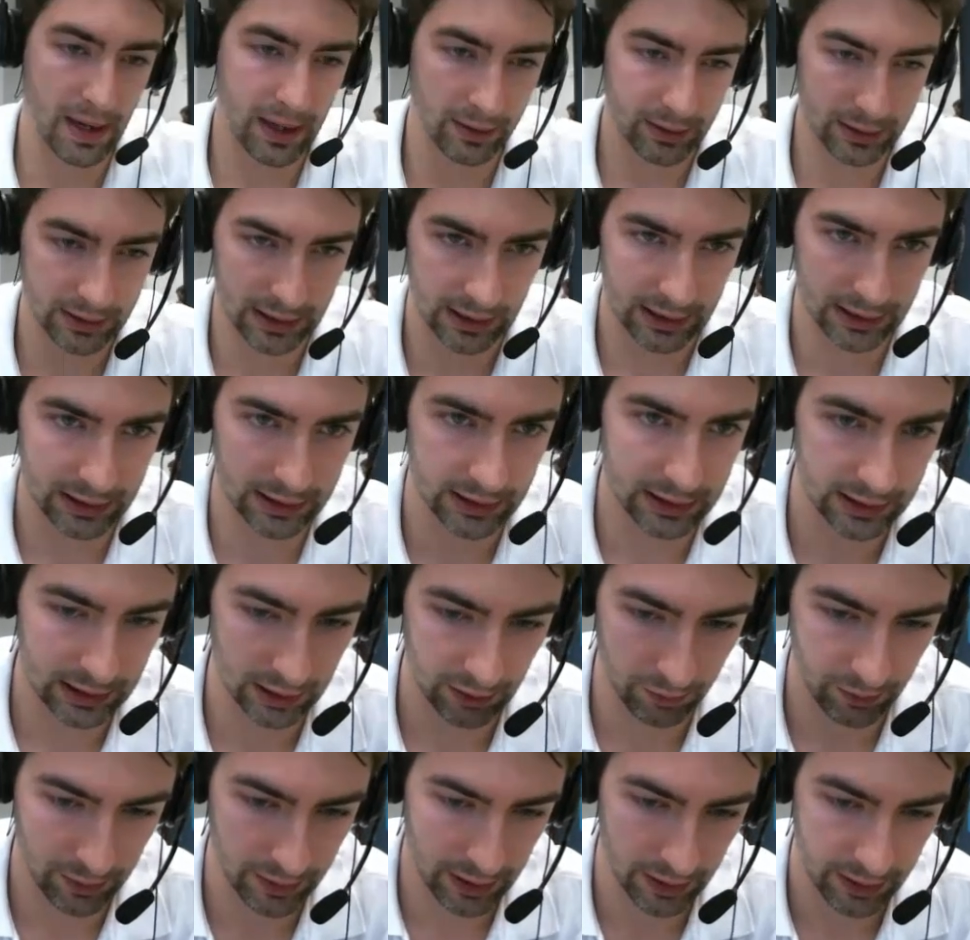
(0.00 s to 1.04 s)
mail section,
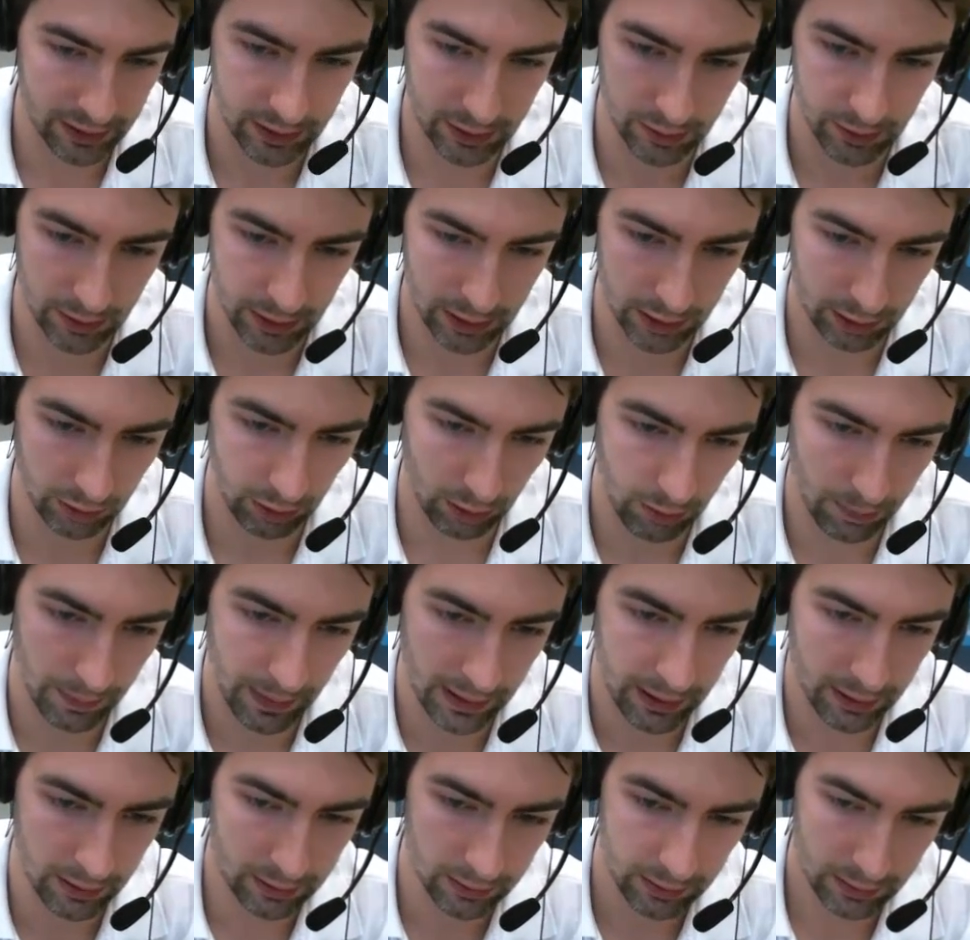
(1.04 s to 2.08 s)
so if we go to Control
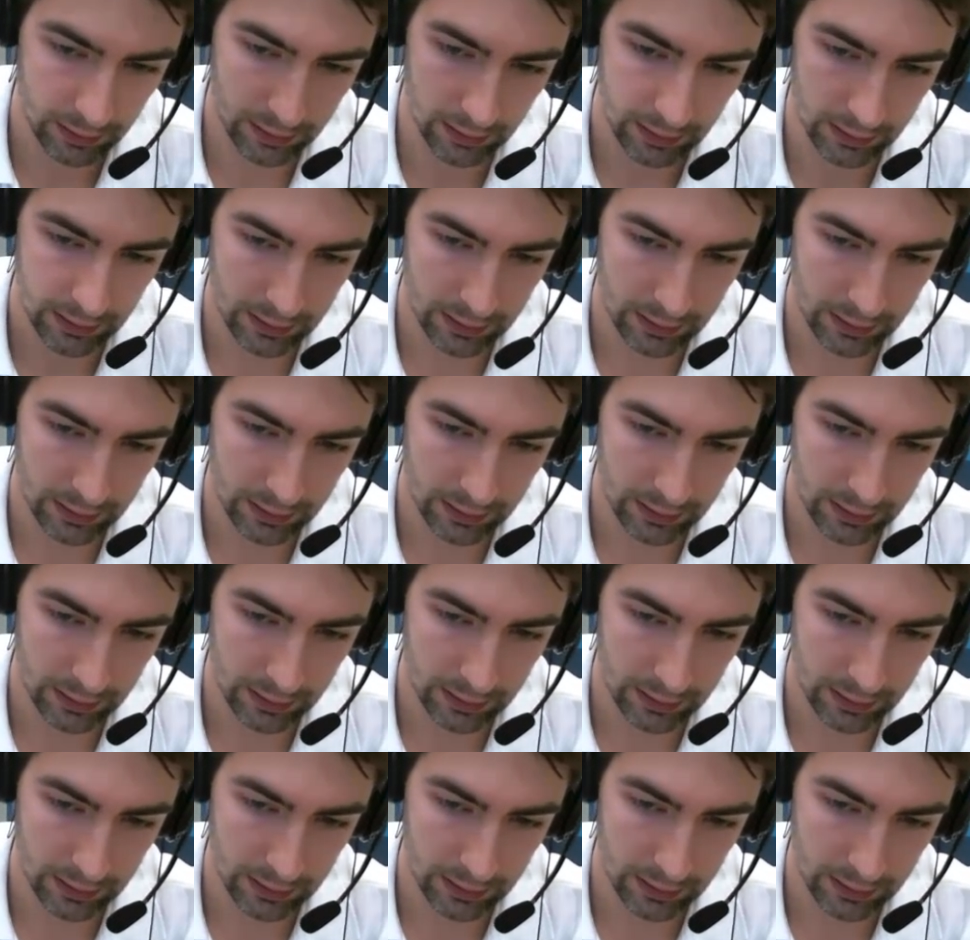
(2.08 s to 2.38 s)
Panel,